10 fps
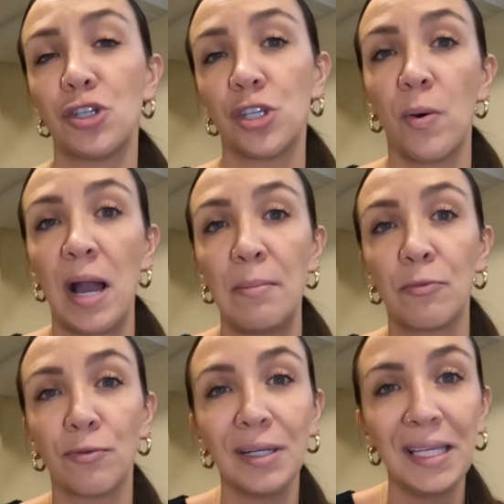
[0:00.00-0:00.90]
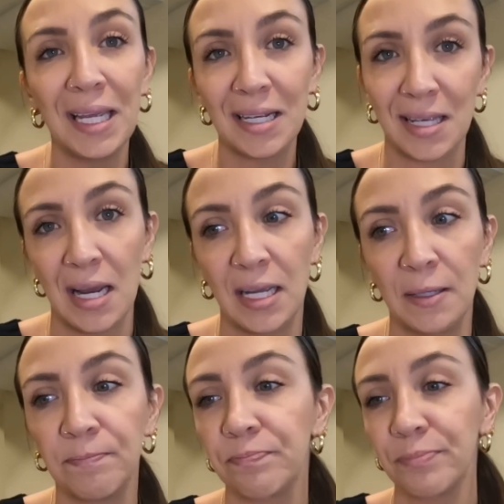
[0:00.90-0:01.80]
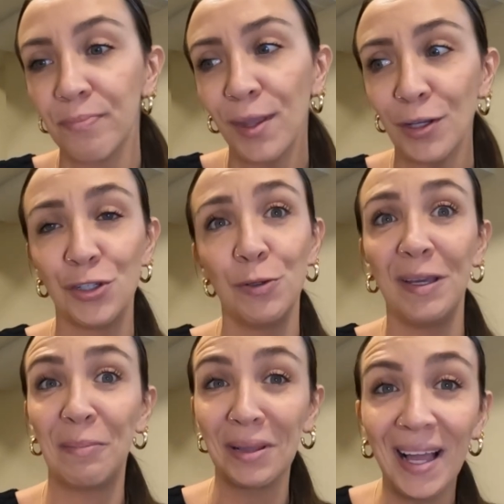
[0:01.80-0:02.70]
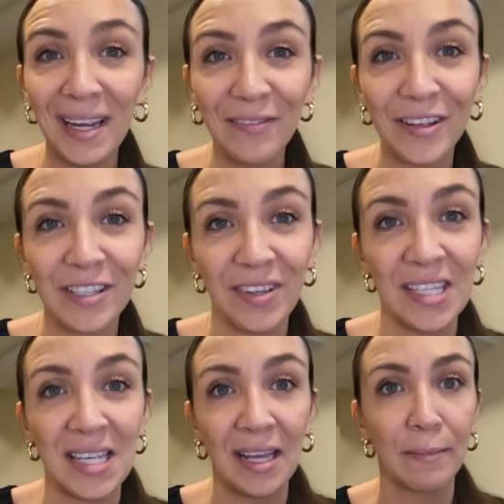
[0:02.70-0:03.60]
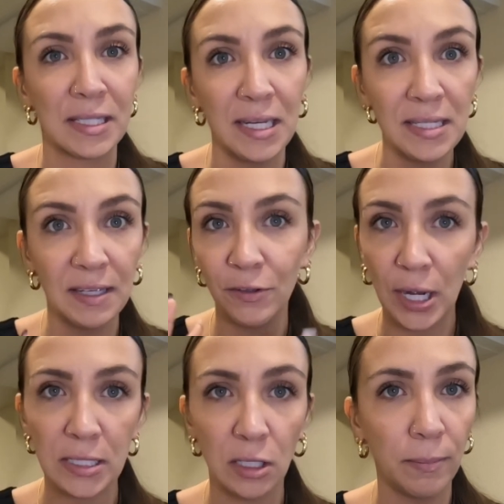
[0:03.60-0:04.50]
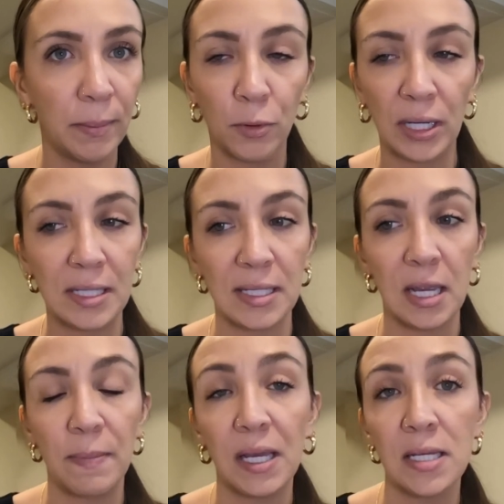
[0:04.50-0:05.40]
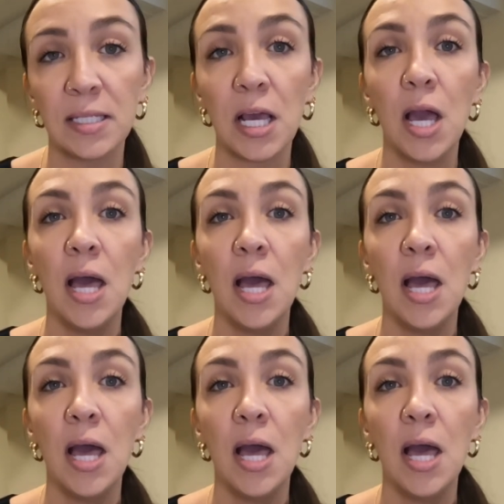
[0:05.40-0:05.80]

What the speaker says: So I'm really excited to be applying for this visa, and I'm excited to give you guys a little bit more insight, because